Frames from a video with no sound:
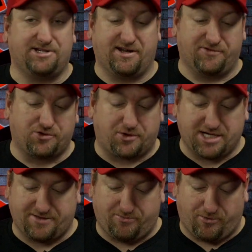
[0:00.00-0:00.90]
And if
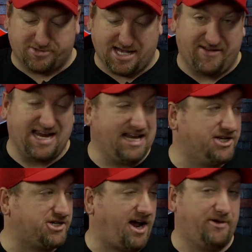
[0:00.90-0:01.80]
Georgia wants to have any
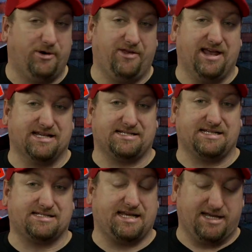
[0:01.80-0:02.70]
shot at winning the
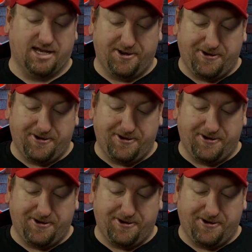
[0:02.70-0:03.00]
SEC,